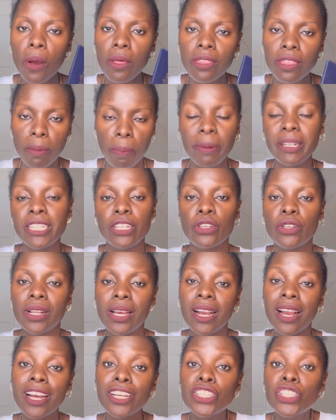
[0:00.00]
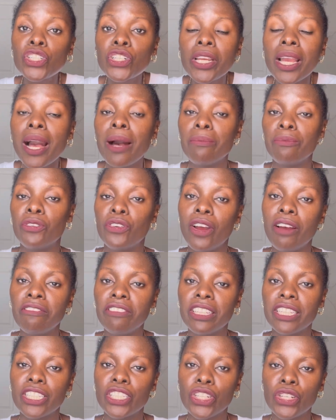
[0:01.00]
the particular country I'm
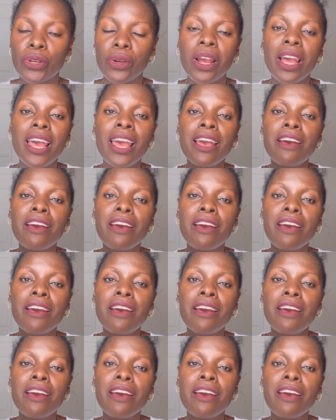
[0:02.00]
traveling to.